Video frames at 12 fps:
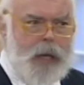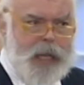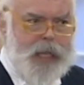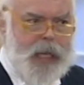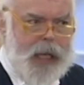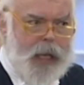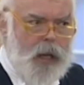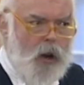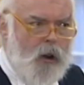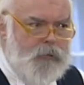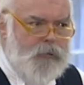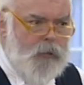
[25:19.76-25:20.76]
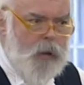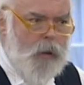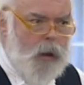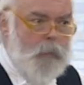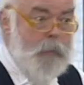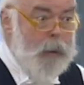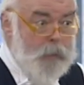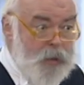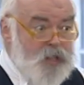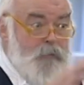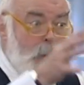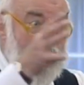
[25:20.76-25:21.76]
rating of
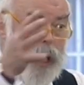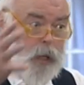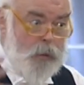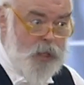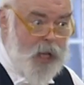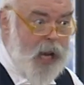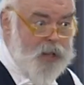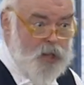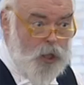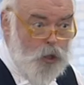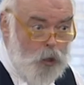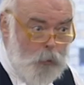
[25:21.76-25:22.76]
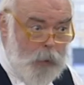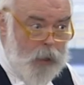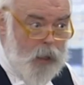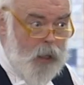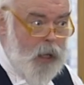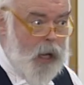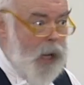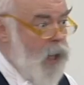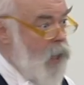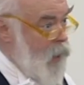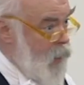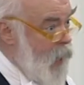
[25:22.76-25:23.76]
members of parliament as a group
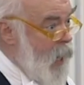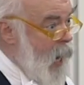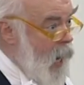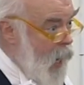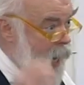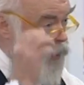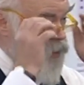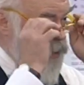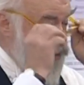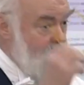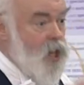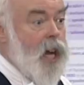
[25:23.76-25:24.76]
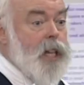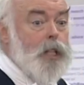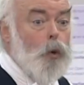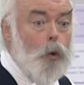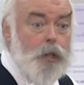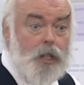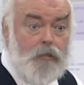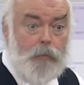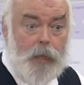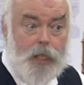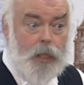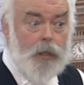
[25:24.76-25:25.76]
uh, in the Hansard Society Audit of
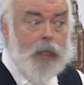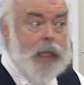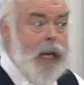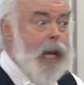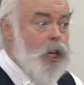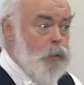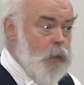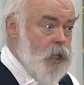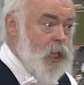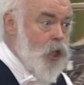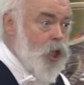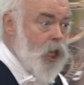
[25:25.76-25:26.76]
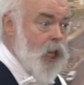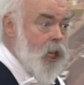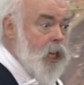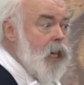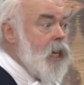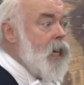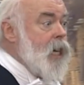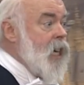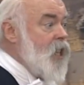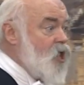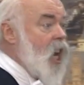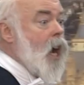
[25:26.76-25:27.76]
Political Engagement each year
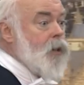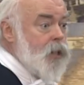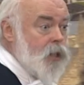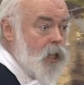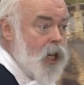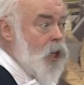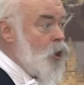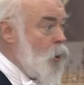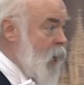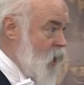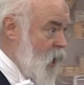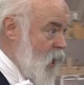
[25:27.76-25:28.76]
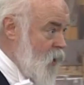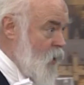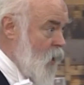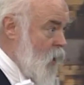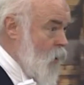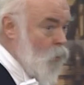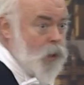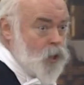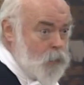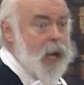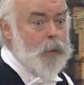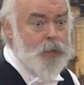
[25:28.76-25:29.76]
is down in the low 20s,
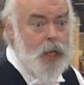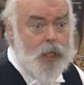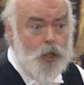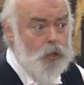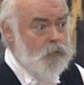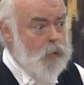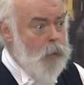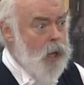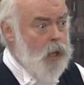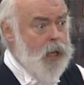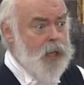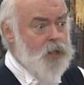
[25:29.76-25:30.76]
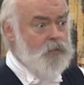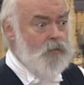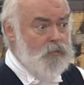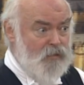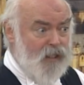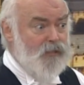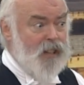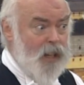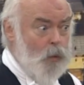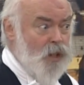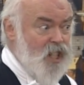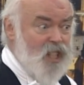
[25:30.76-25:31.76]
which perhaps I should remark is roughly
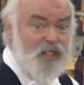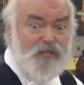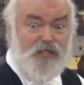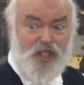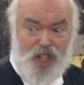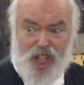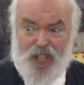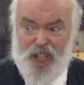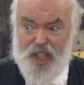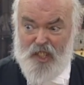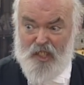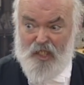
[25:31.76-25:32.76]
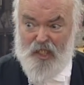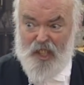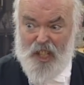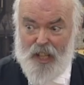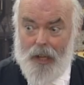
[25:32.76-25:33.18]
what it is for journalists.